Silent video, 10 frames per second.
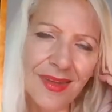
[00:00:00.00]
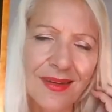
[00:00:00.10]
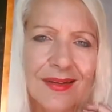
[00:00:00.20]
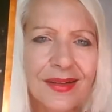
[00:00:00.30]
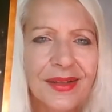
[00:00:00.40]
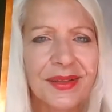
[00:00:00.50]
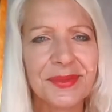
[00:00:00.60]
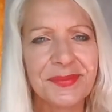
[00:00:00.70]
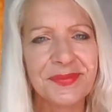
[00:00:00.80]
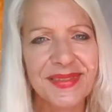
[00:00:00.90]

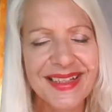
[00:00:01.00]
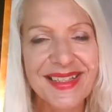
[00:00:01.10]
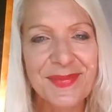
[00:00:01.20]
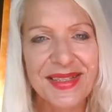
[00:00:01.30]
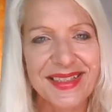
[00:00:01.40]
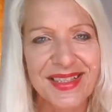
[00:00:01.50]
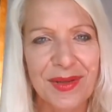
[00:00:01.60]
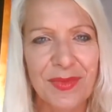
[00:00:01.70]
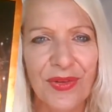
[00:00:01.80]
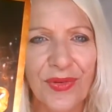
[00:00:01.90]
Um, that's the message
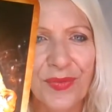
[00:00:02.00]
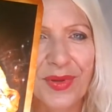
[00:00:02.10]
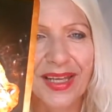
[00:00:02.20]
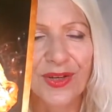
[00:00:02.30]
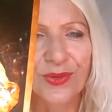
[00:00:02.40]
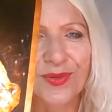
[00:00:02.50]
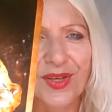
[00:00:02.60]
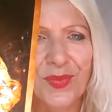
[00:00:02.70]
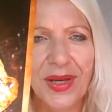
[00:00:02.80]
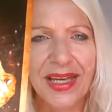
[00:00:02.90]
coming through, but it can
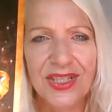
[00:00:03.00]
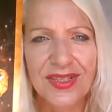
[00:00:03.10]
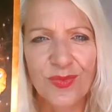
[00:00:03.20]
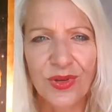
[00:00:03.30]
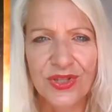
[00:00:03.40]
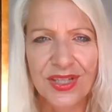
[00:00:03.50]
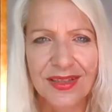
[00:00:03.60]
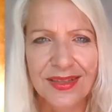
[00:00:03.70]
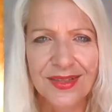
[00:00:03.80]
also be just watching the